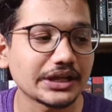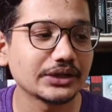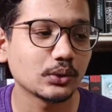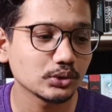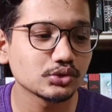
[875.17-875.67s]
And
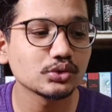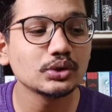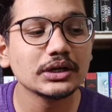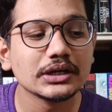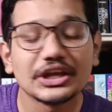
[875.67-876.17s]
also,
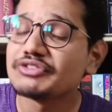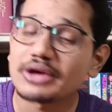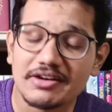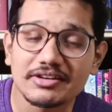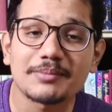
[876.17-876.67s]
if you're
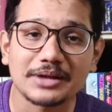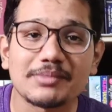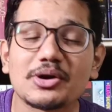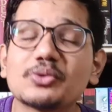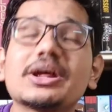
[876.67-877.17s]
having a Prime
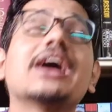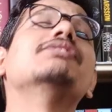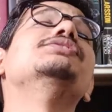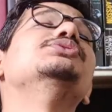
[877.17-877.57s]
account, I've